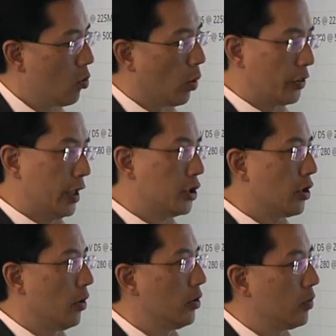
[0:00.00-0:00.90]
What they
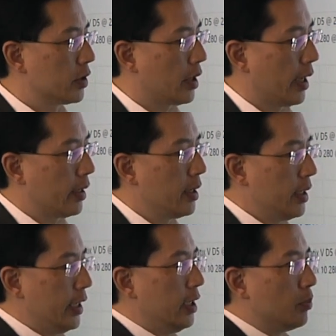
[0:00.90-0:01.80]
showed was that
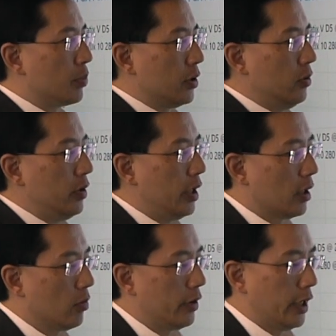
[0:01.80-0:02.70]
in blue
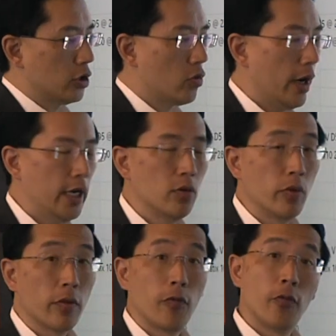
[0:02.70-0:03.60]
here, when they trained
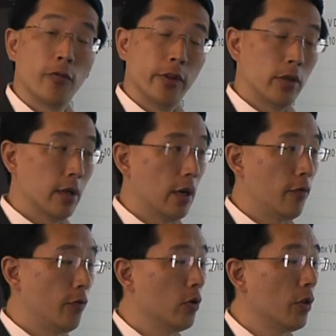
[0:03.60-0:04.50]
with
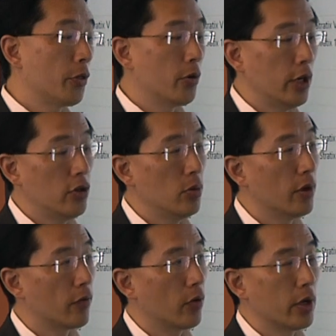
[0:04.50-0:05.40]
full
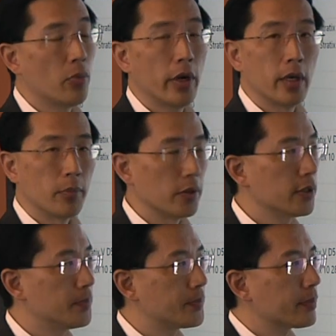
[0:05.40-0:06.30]
32-bit floating point numbers,